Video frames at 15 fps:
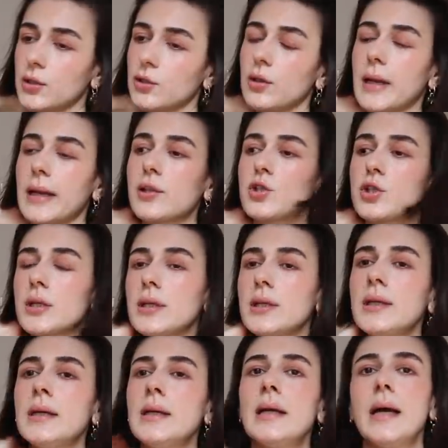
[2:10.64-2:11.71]

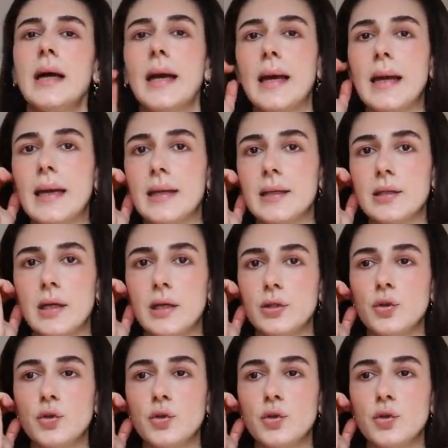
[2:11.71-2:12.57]
collection, and